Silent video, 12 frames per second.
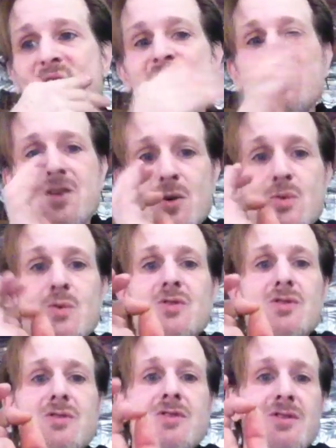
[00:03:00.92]
the
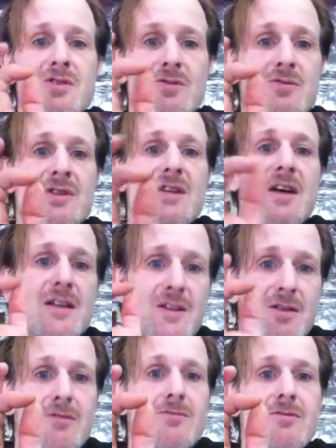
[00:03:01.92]
notes the suicide
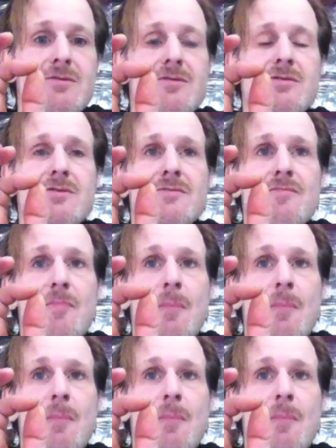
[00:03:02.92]
notes